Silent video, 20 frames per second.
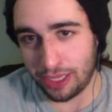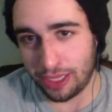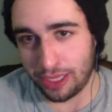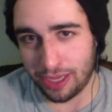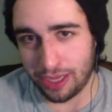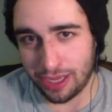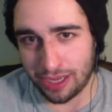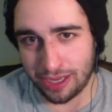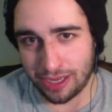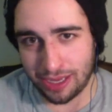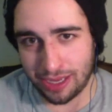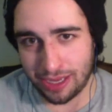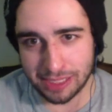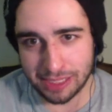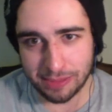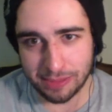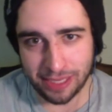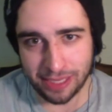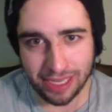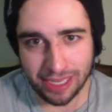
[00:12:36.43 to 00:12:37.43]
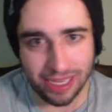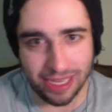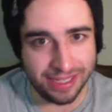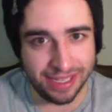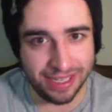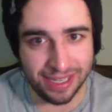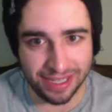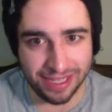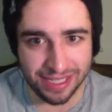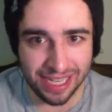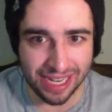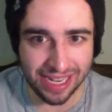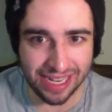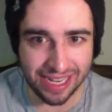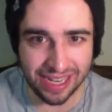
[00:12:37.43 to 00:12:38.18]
as we hinted a second